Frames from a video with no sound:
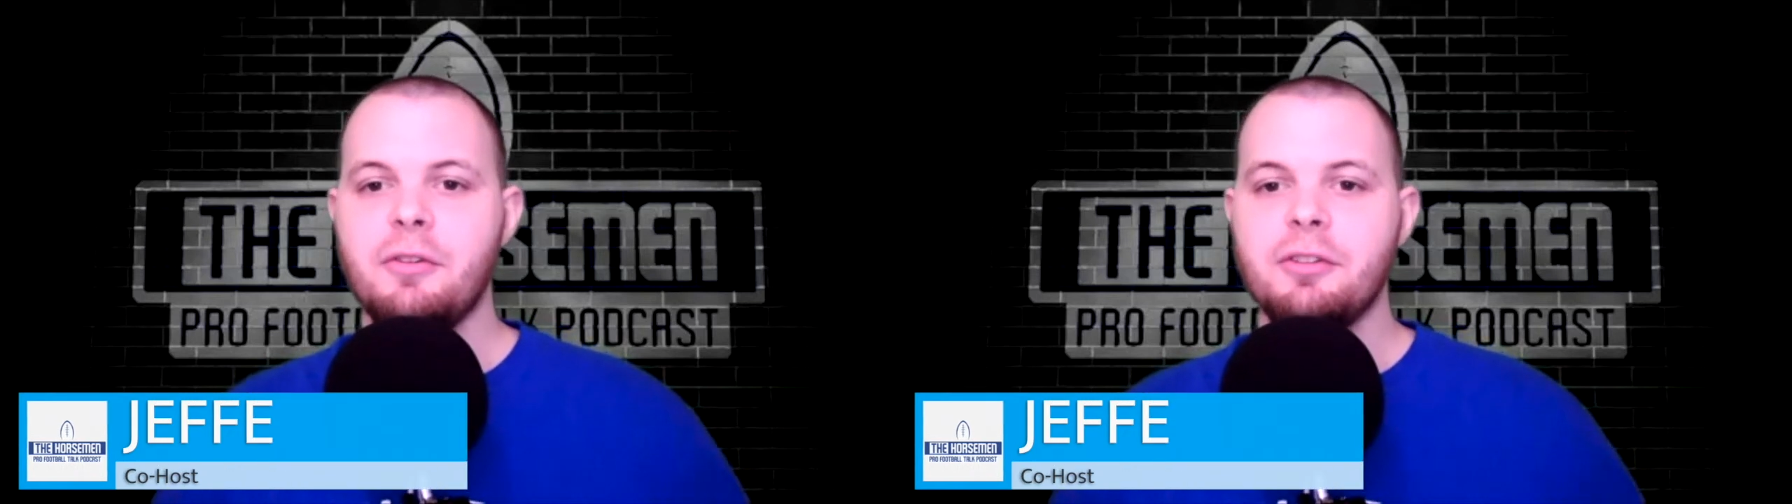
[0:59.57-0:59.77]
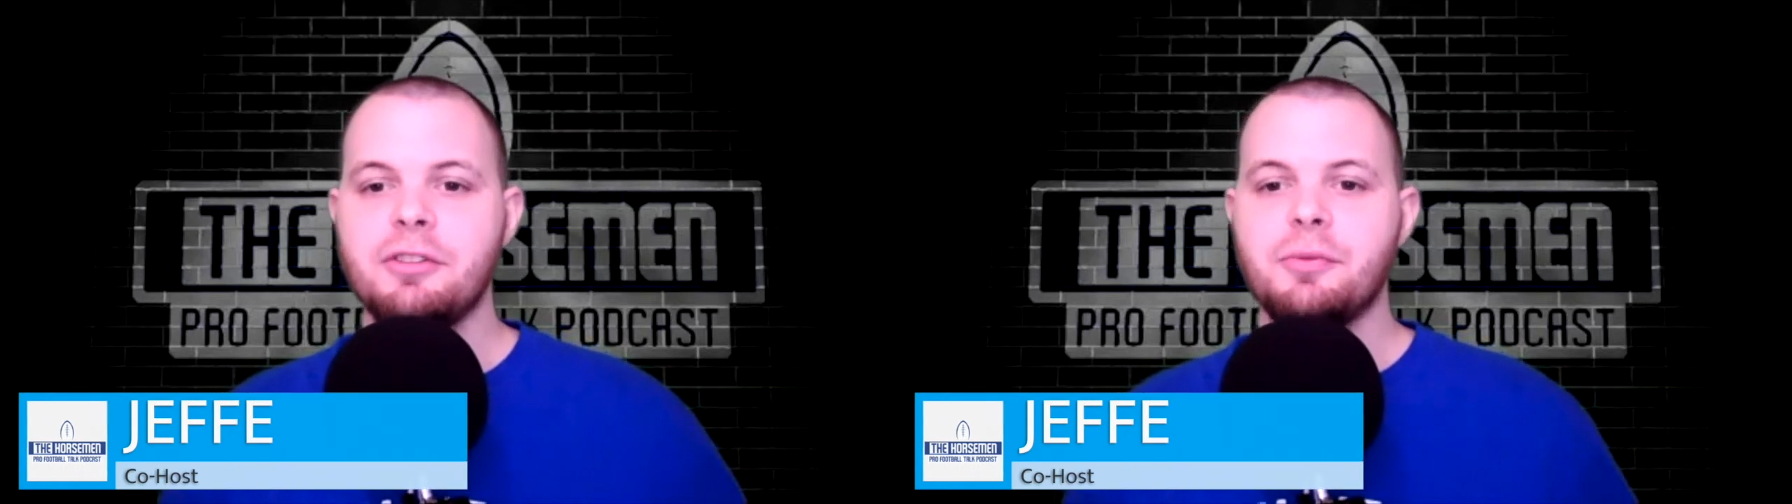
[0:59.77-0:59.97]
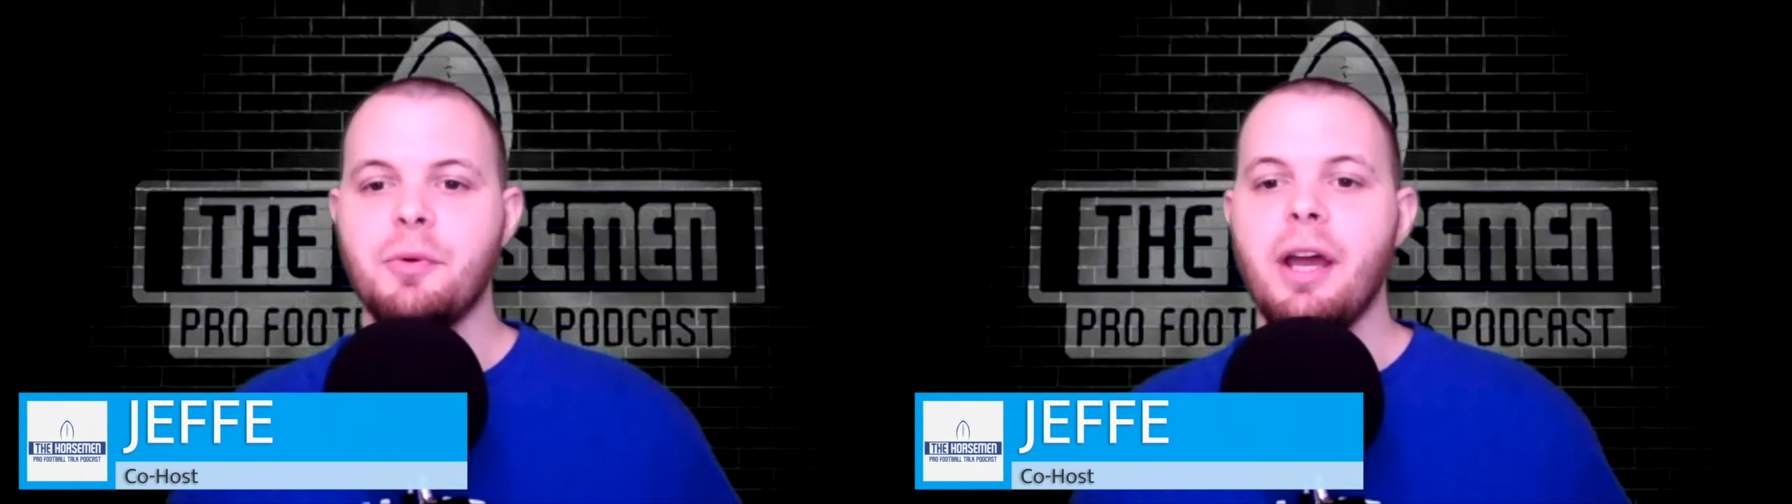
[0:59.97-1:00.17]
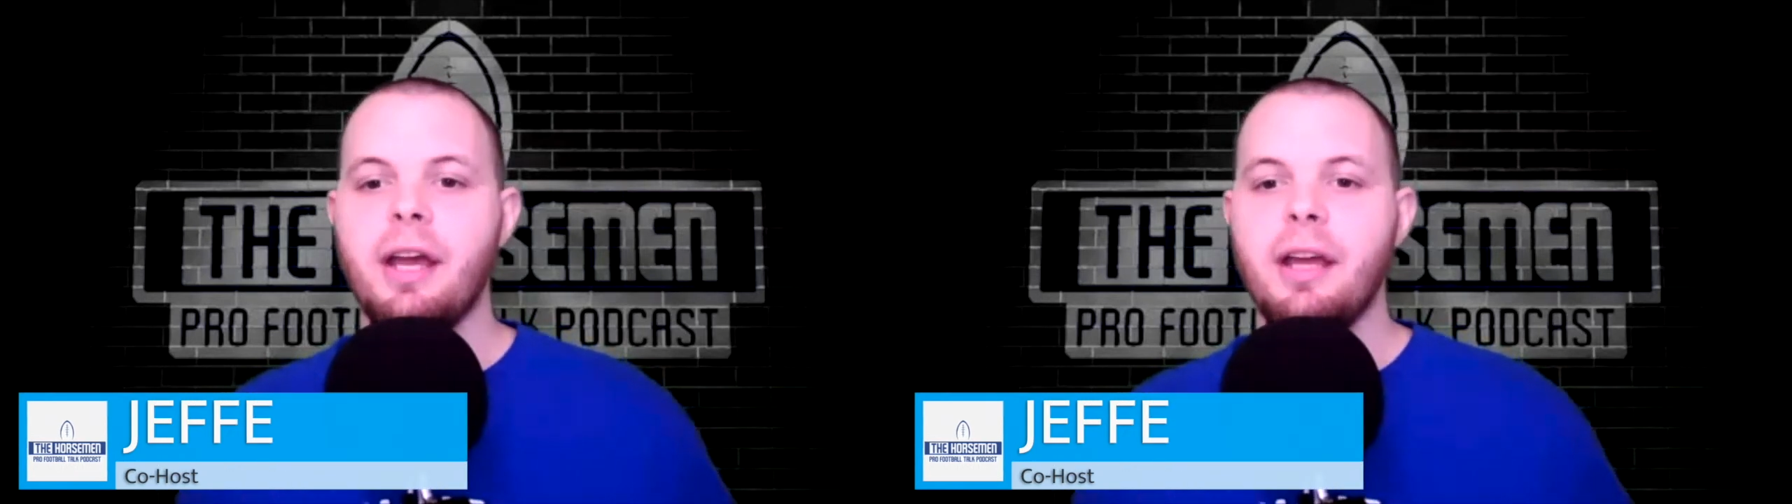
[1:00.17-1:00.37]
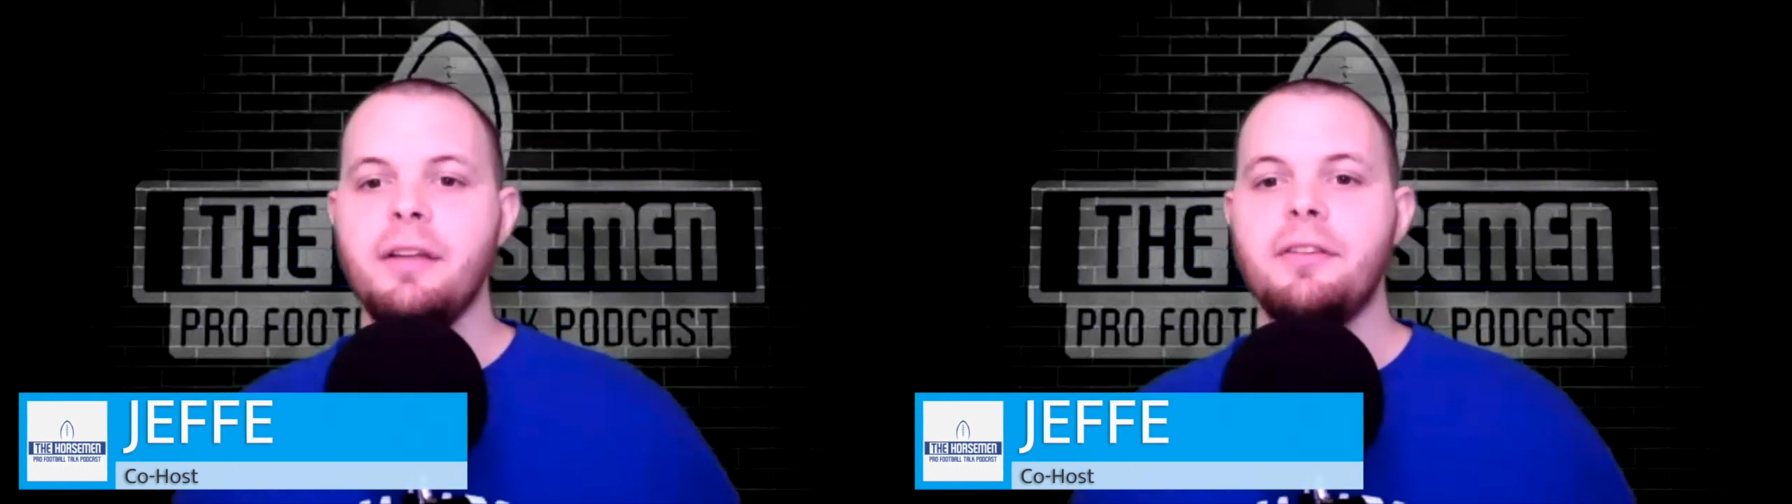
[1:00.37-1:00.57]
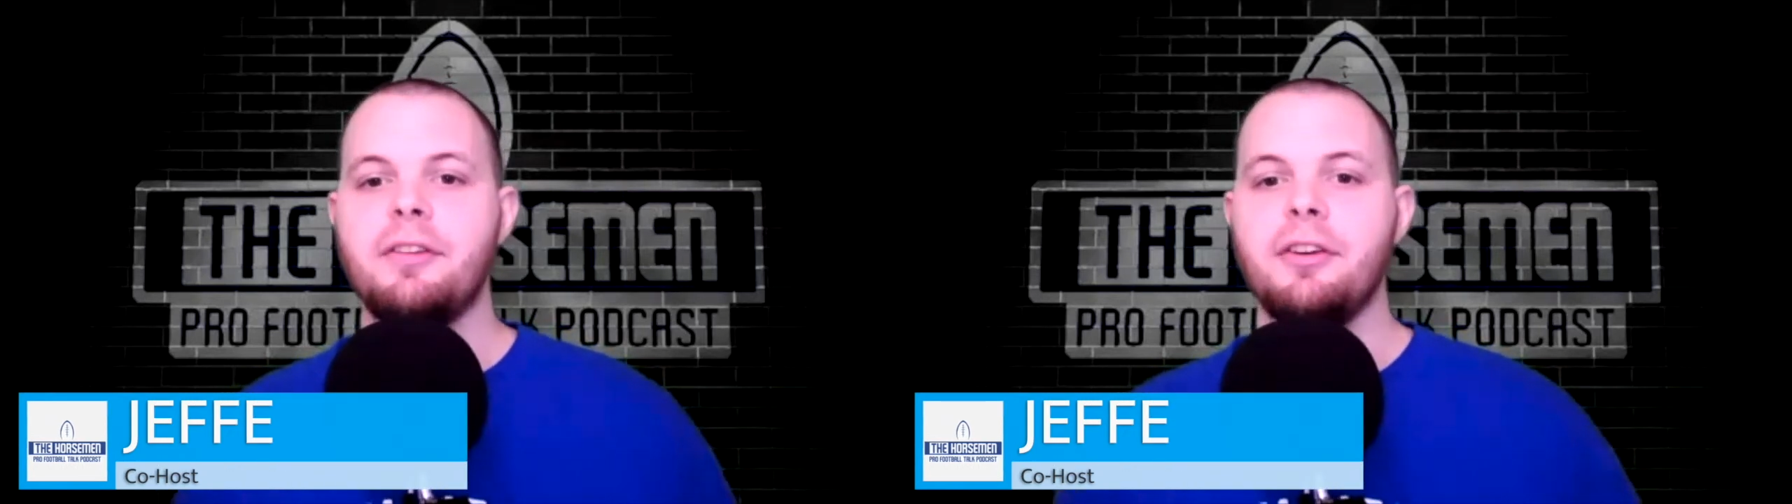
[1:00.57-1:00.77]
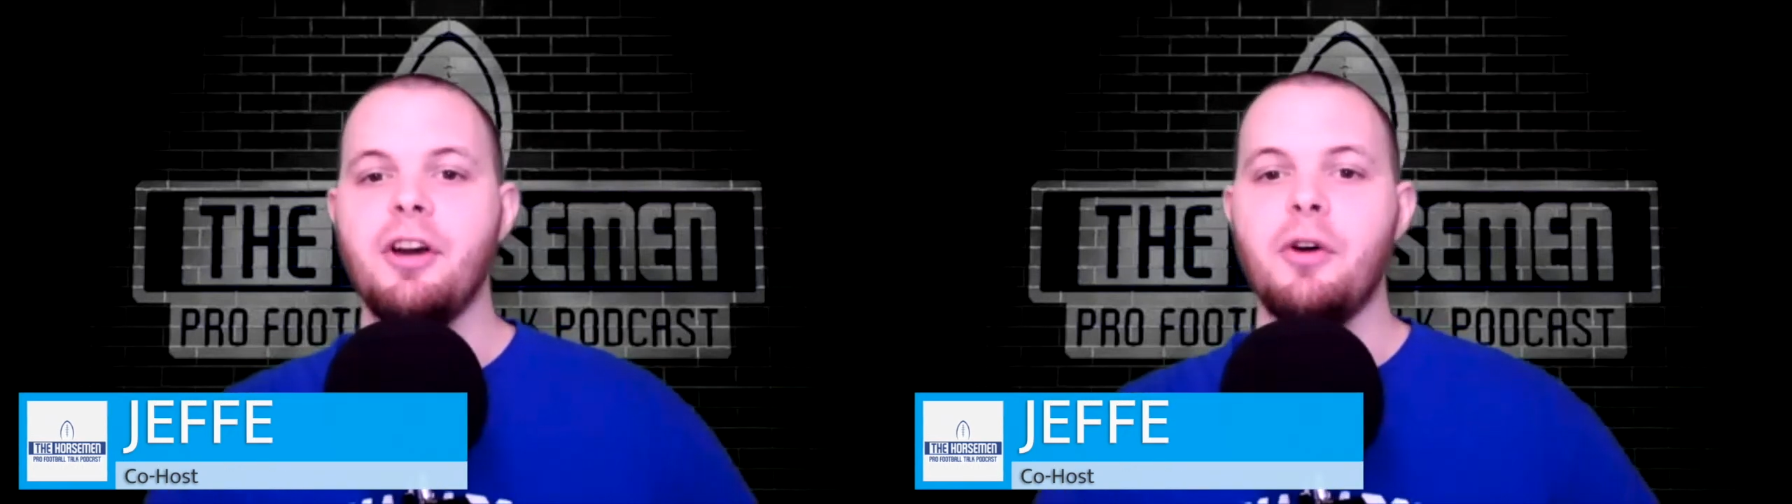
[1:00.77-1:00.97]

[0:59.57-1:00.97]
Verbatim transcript: which way to go.